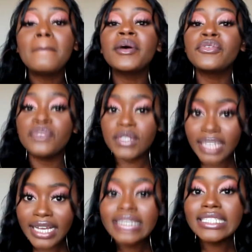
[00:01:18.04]
But for
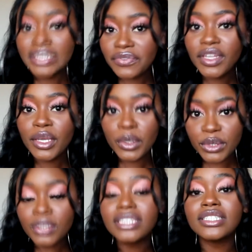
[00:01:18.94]
now, this video
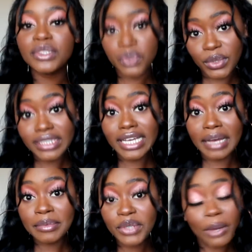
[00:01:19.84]
is on the story
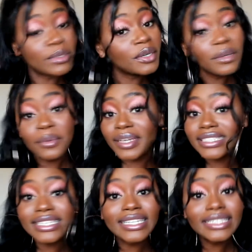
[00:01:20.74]
time, so I'm not gonna
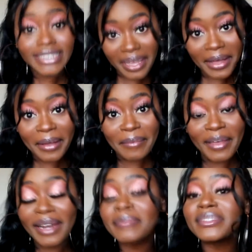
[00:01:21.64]
waste any time
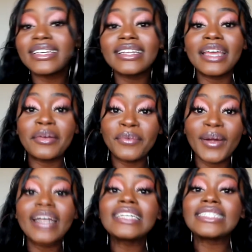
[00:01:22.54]
and I'm just gonna get
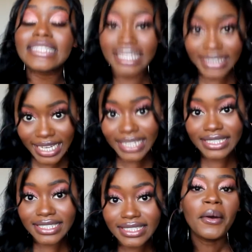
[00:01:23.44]
right into
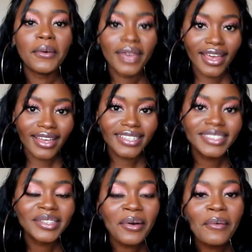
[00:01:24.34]
that.
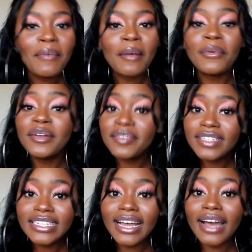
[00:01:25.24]
Okay, so my
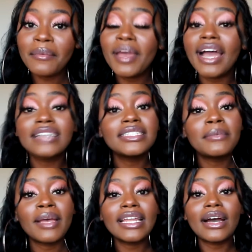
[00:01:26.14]
boyfriend and we actually
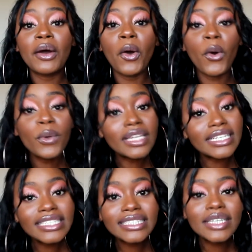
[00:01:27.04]
made a whole
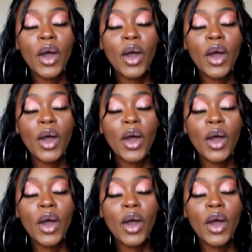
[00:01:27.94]
list